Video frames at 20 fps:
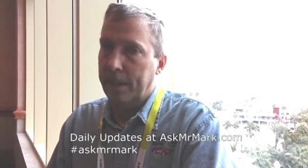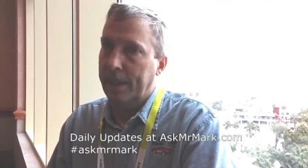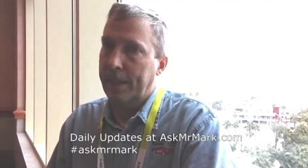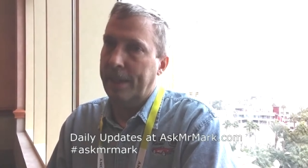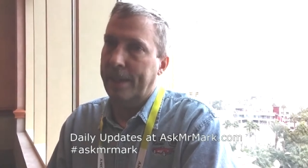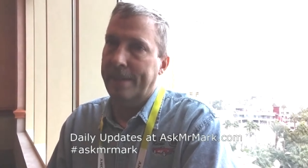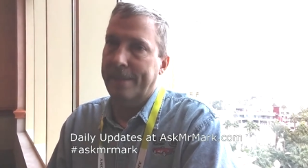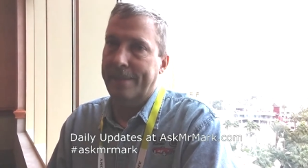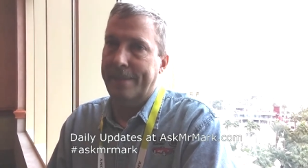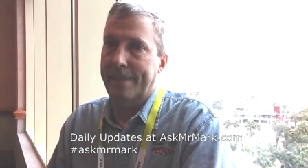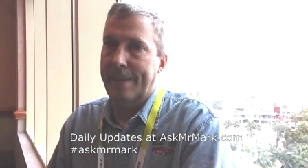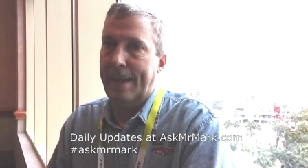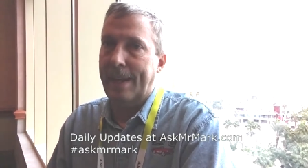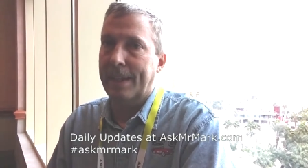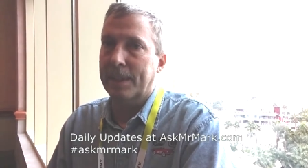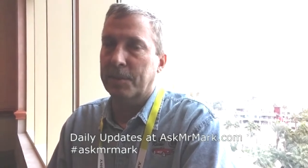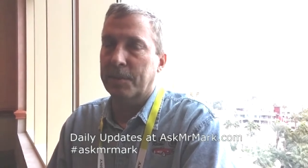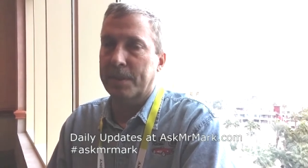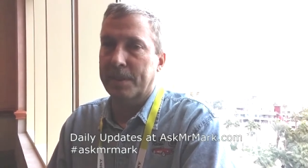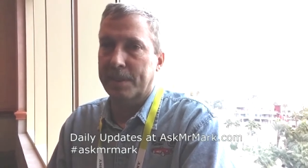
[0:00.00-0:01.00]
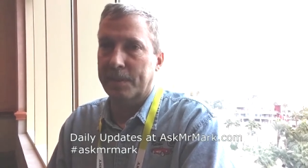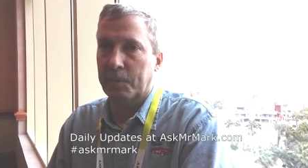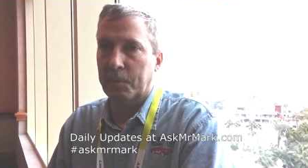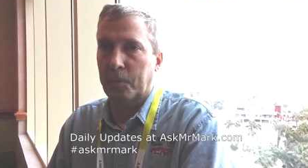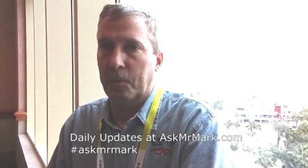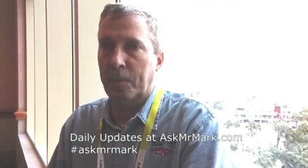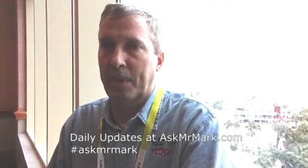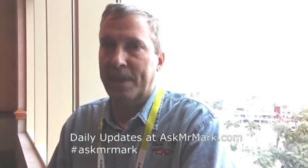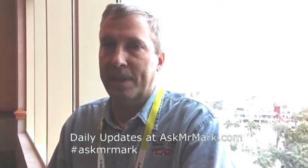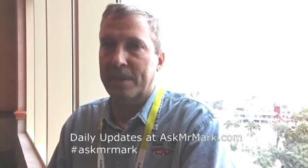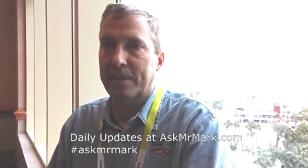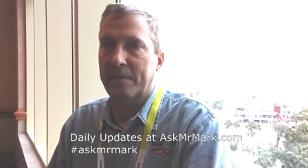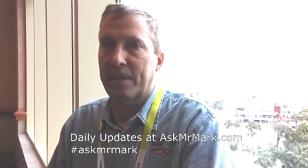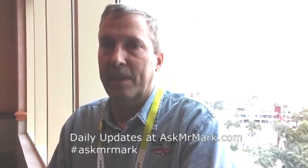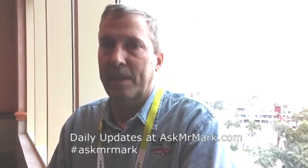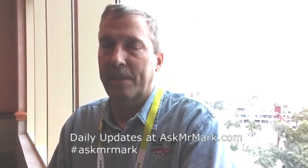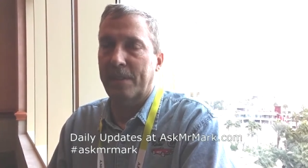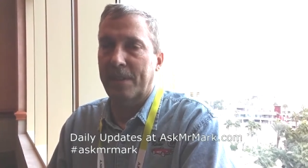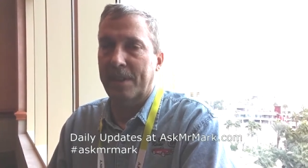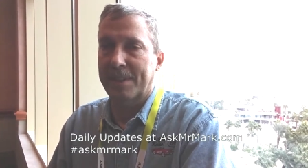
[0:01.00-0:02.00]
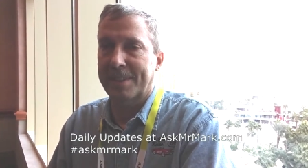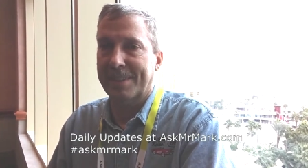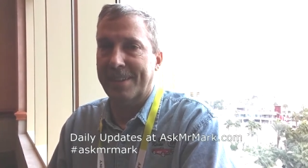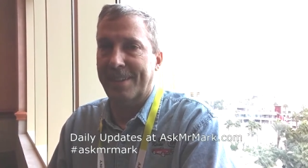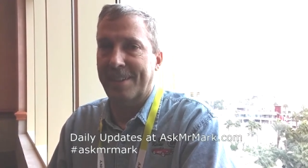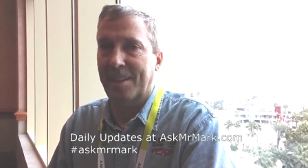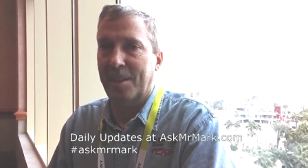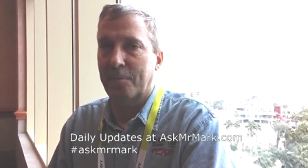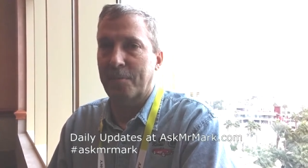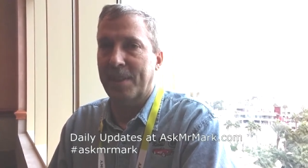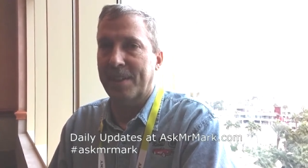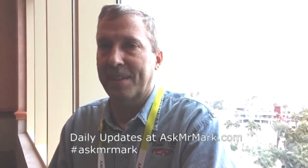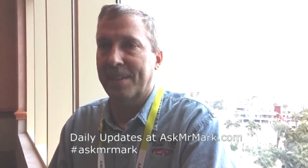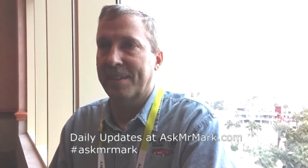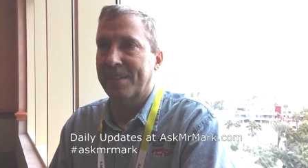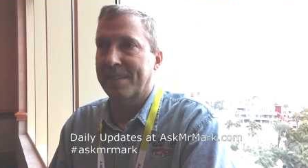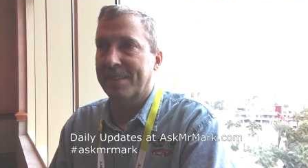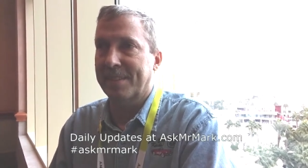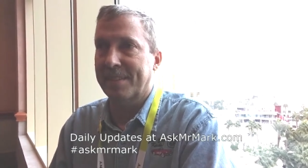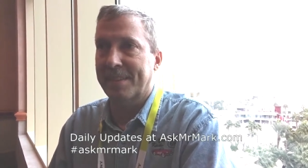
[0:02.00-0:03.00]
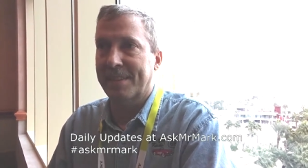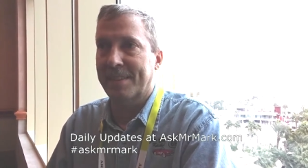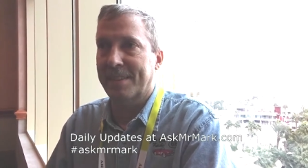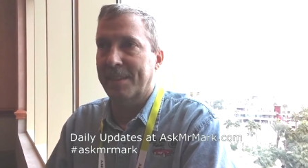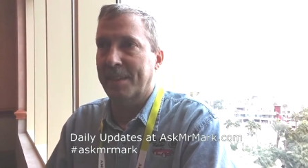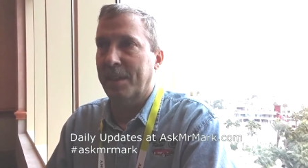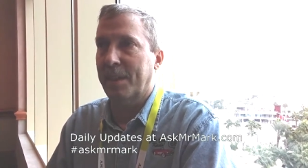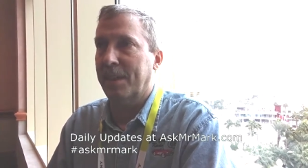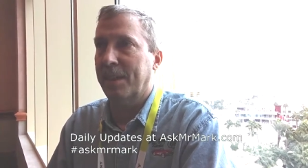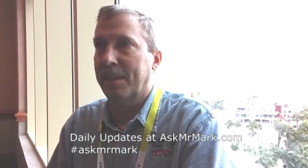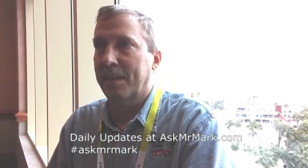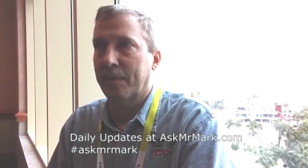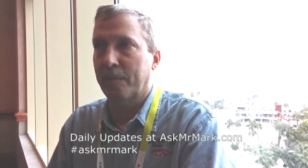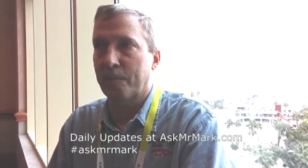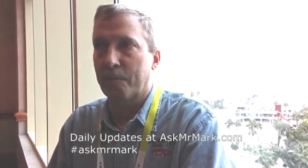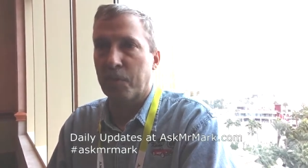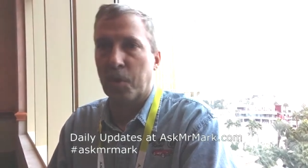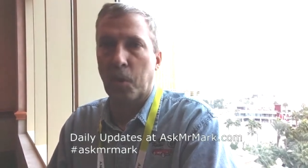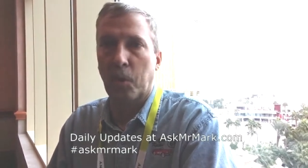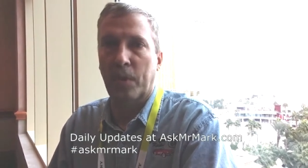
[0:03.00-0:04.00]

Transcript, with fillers: And that's what's, what is very, very scary because uh, um,